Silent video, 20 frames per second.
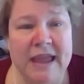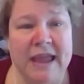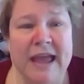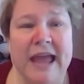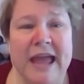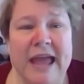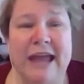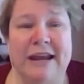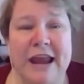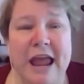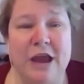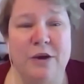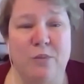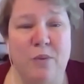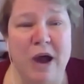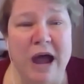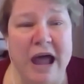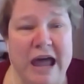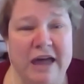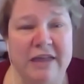And
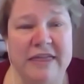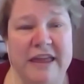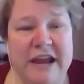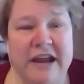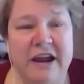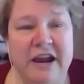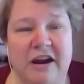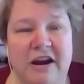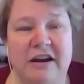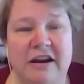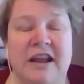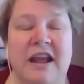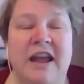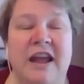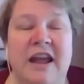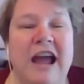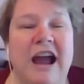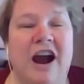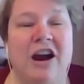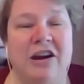while there
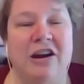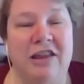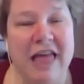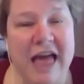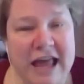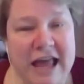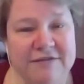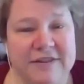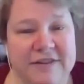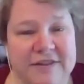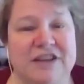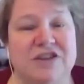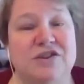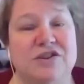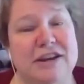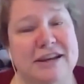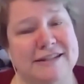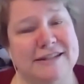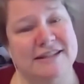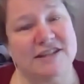are a lot of things you
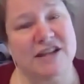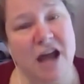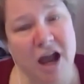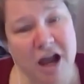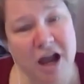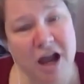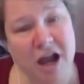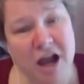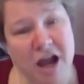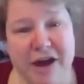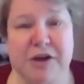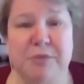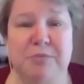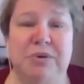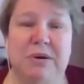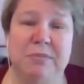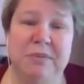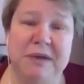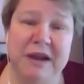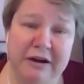need to talk about and
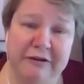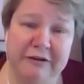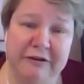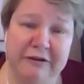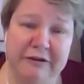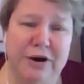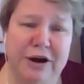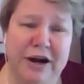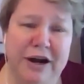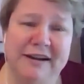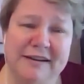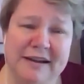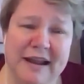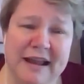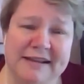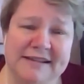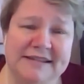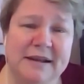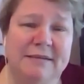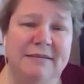prepare for,
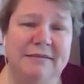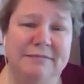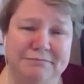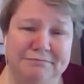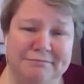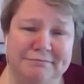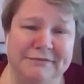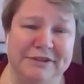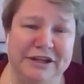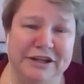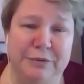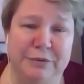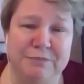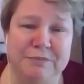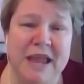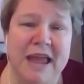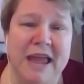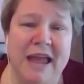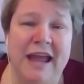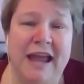and set, you know,
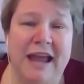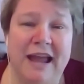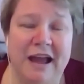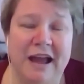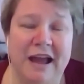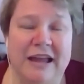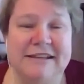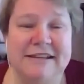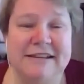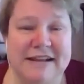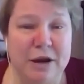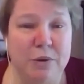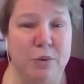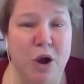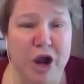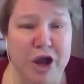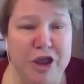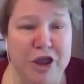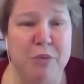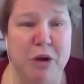it's not a
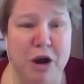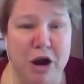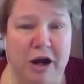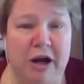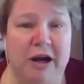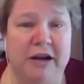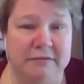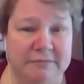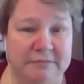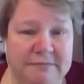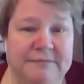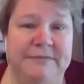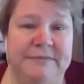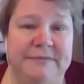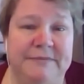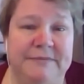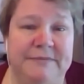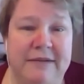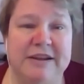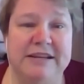walk in the park
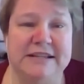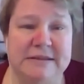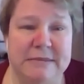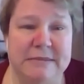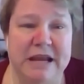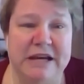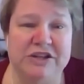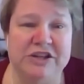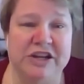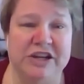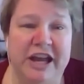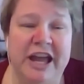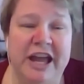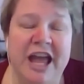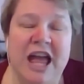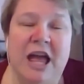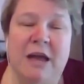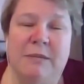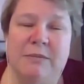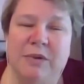having dementia.
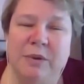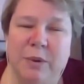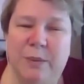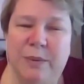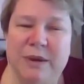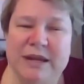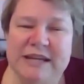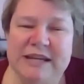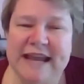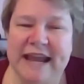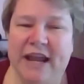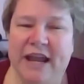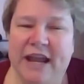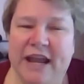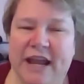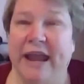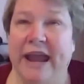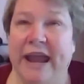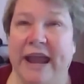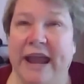But when we take
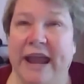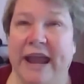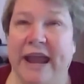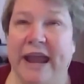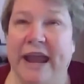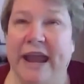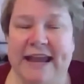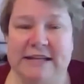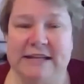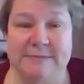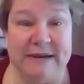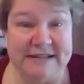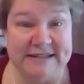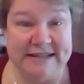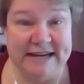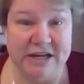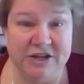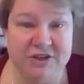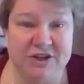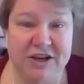away any
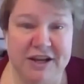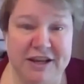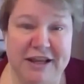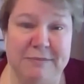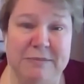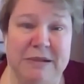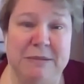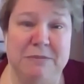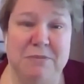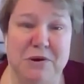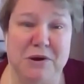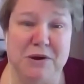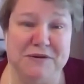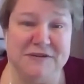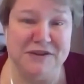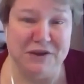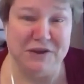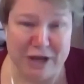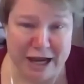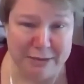expectation that people are
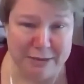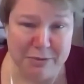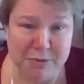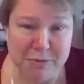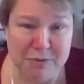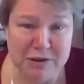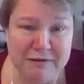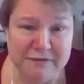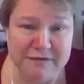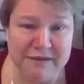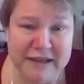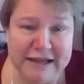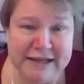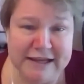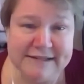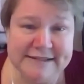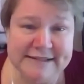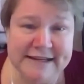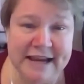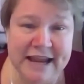still capable of
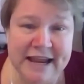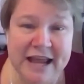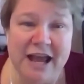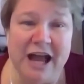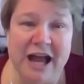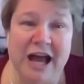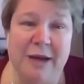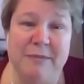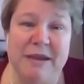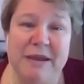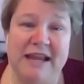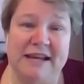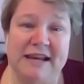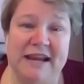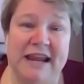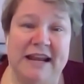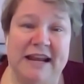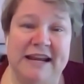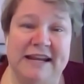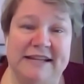things,
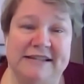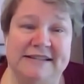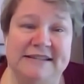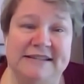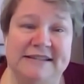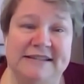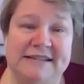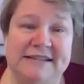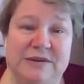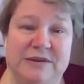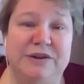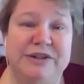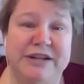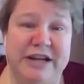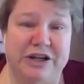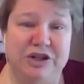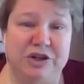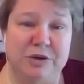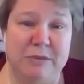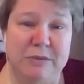it is to their
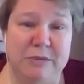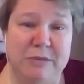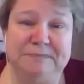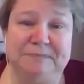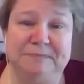detriment.